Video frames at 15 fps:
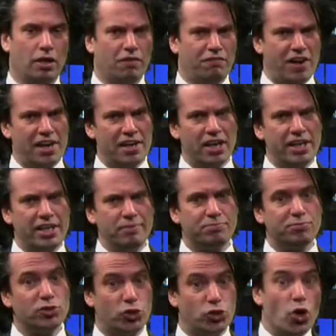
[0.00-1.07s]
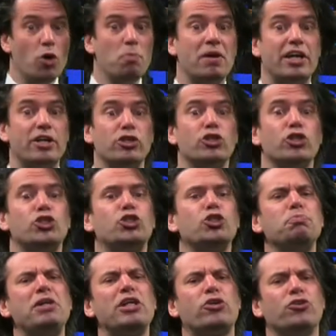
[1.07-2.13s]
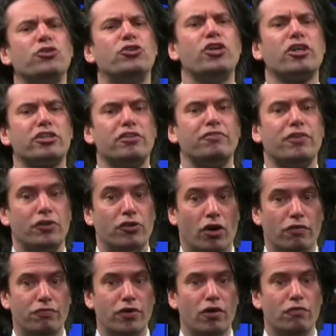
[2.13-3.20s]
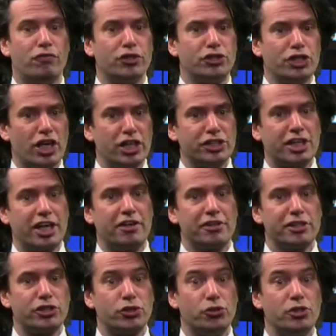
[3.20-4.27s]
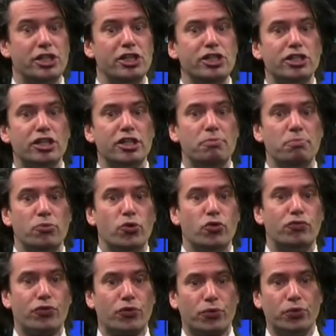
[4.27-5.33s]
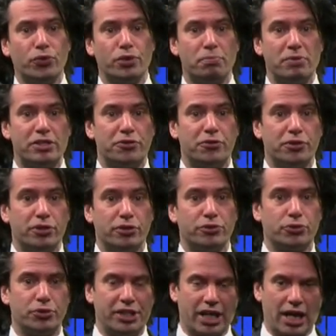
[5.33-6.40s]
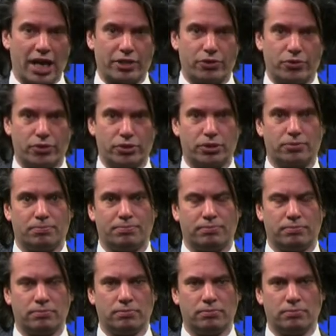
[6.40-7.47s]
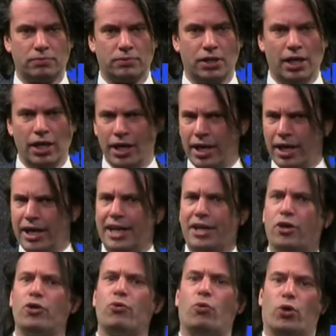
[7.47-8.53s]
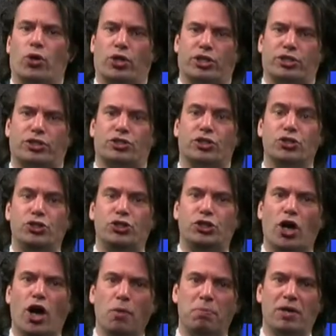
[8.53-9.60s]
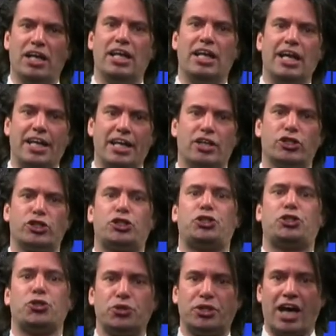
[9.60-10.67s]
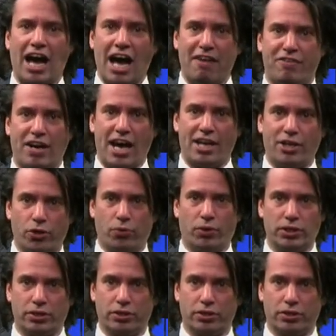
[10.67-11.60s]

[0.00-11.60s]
Finally, the dope layer should be conductive enough for charge carriers to easily move through the material to the electrodes. In other words, the dope layer should have adequate